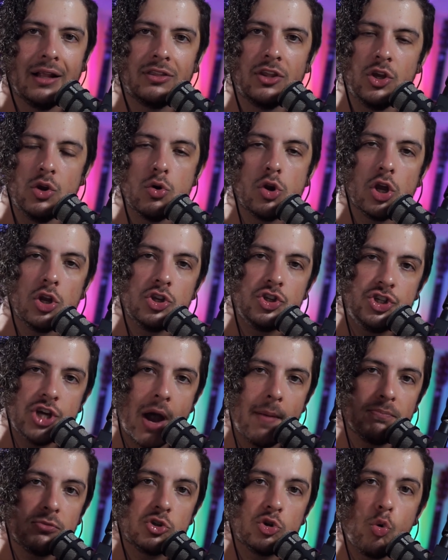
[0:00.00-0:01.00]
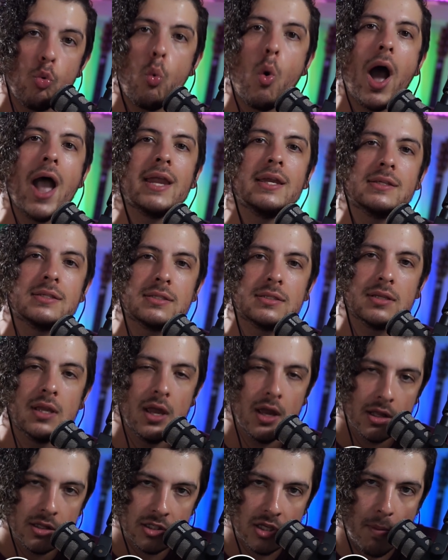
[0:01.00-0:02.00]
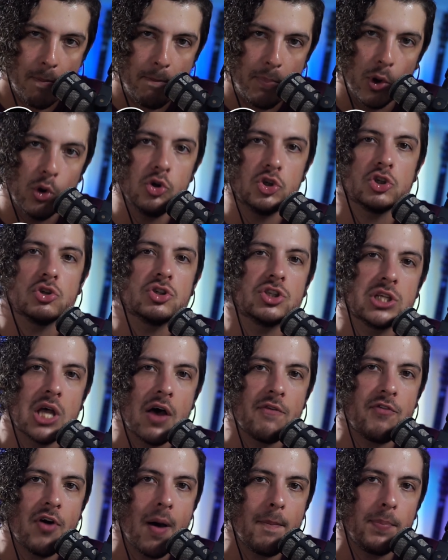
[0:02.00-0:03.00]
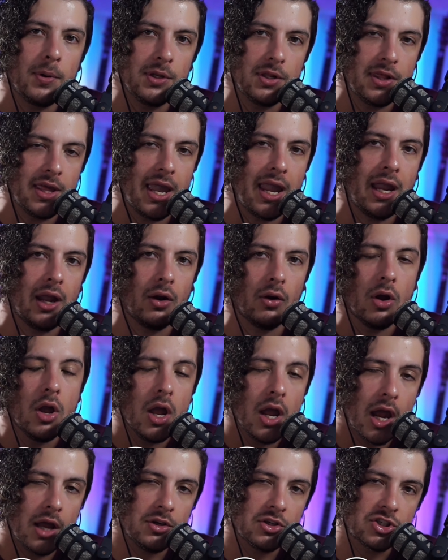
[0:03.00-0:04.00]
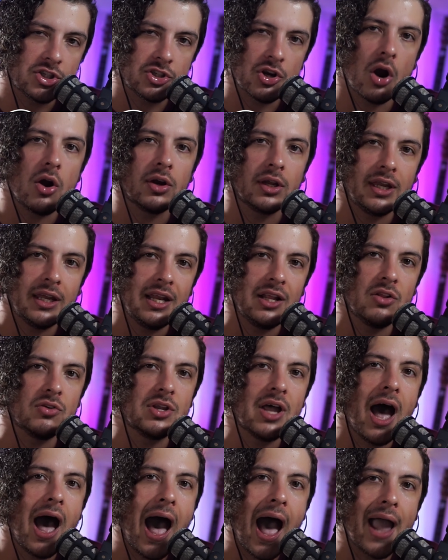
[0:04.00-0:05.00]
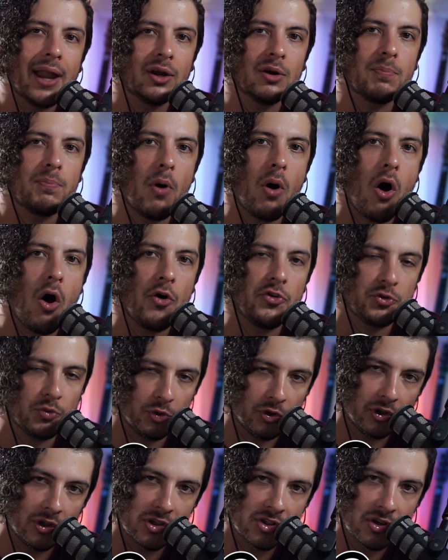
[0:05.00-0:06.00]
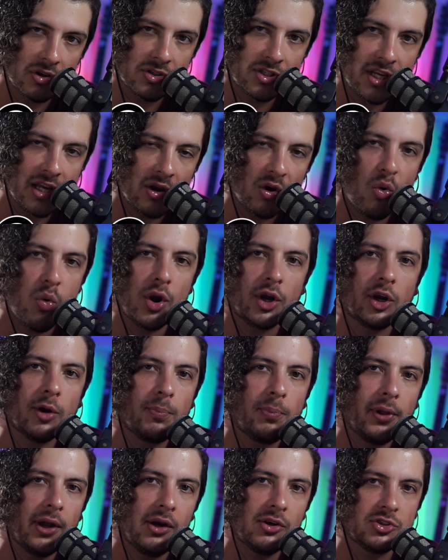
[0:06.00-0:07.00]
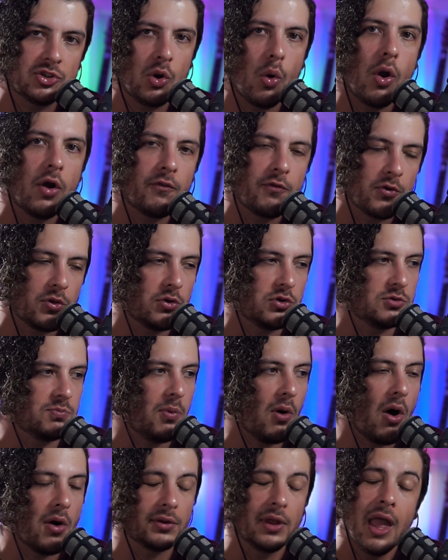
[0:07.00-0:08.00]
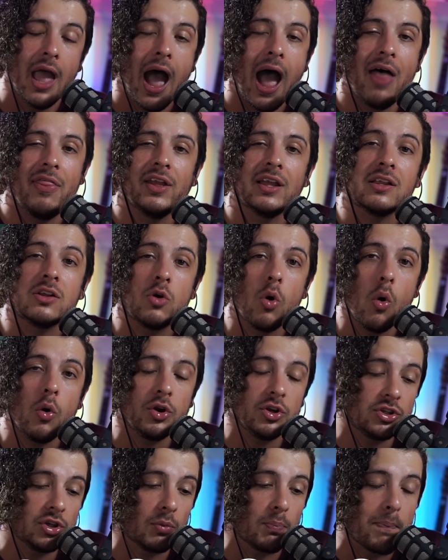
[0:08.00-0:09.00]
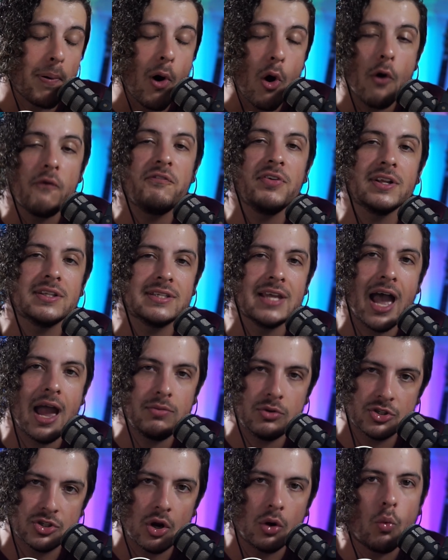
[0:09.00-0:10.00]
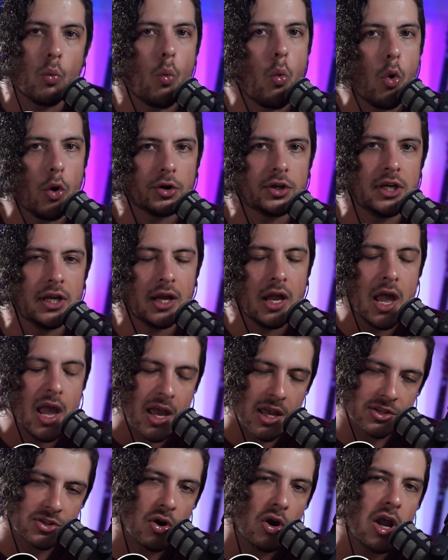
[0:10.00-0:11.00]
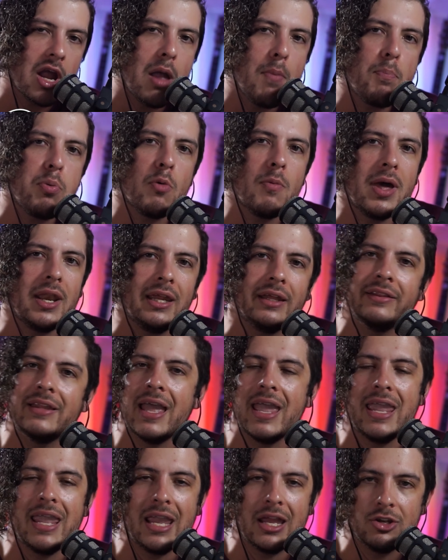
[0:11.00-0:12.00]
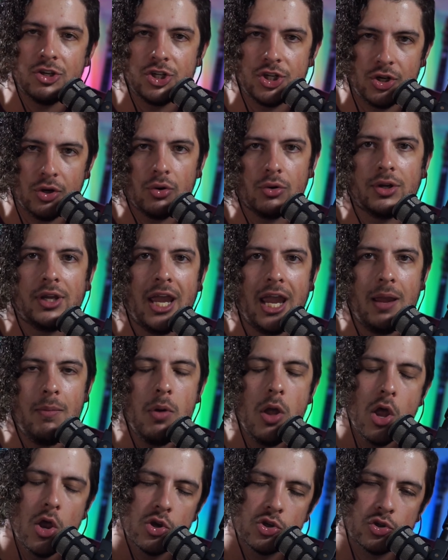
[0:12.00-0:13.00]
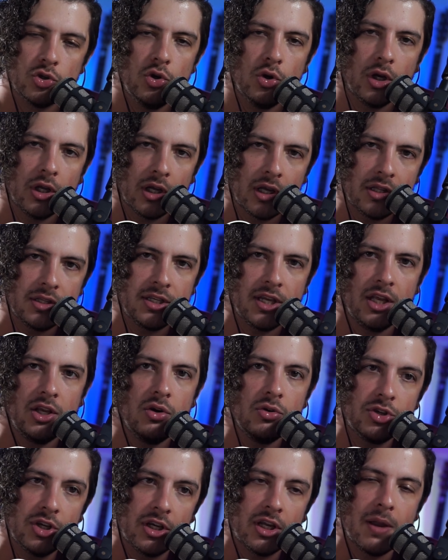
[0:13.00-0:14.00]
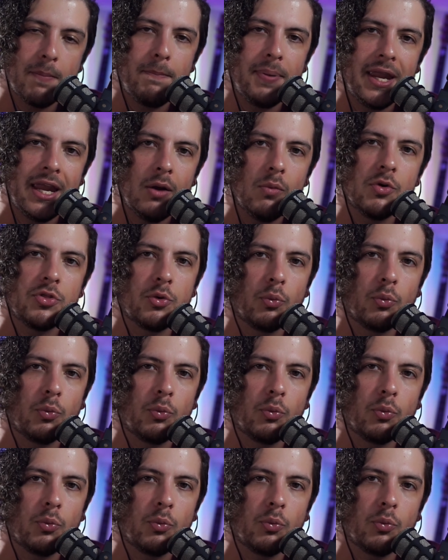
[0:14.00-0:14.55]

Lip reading: that you can jump twice to boost yourself up into the air and to start getting those higher balls when you're going to start seeing quicker players going for those balls. I think gold is a perfect time to start working and start implementing that into your game so you can continue to compete with the